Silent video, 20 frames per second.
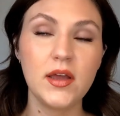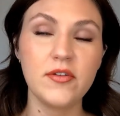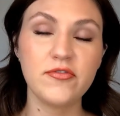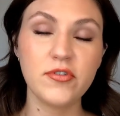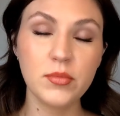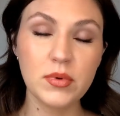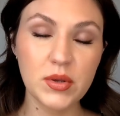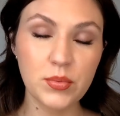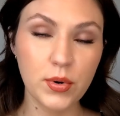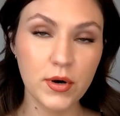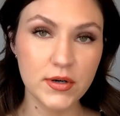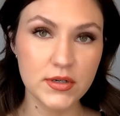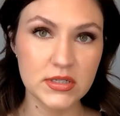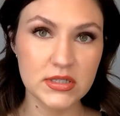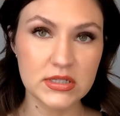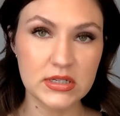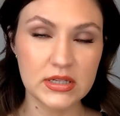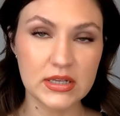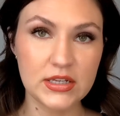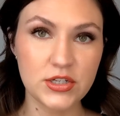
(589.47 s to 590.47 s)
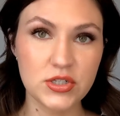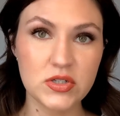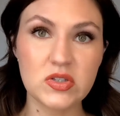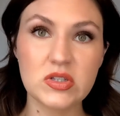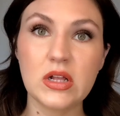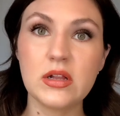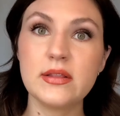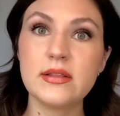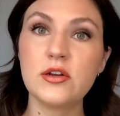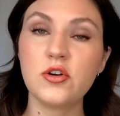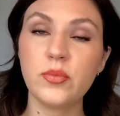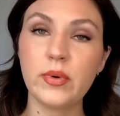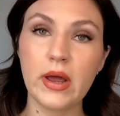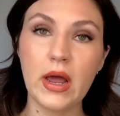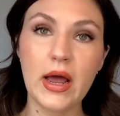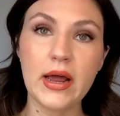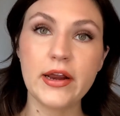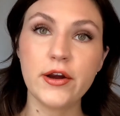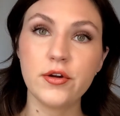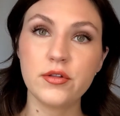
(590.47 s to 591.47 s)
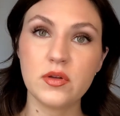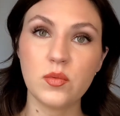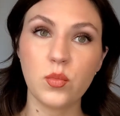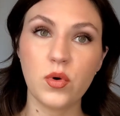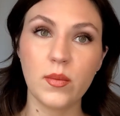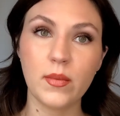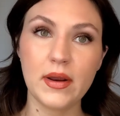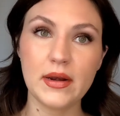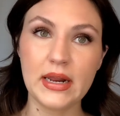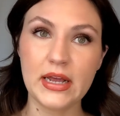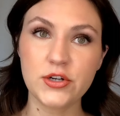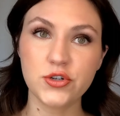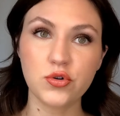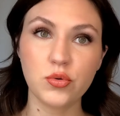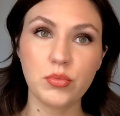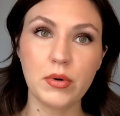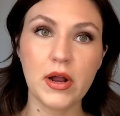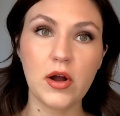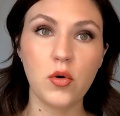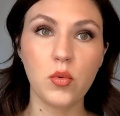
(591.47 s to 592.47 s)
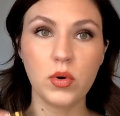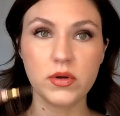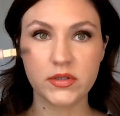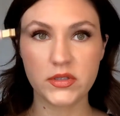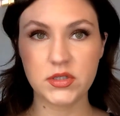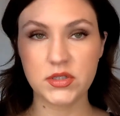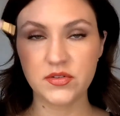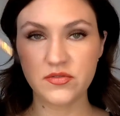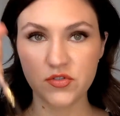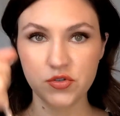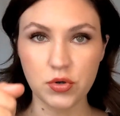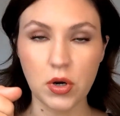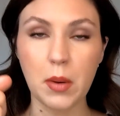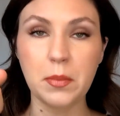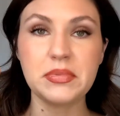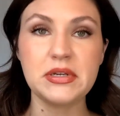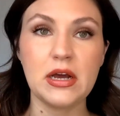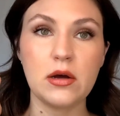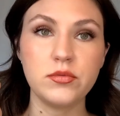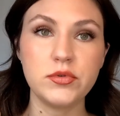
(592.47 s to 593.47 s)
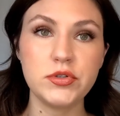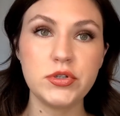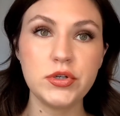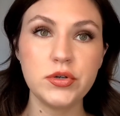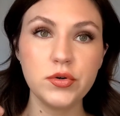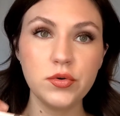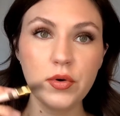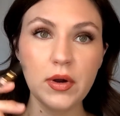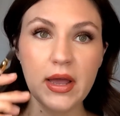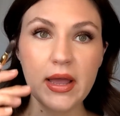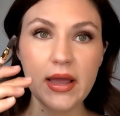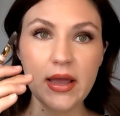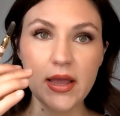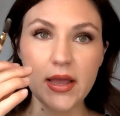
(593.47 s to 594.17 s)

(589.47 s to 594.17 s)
for me personally, just a little bit higher than where my natural brow wants to drop down to,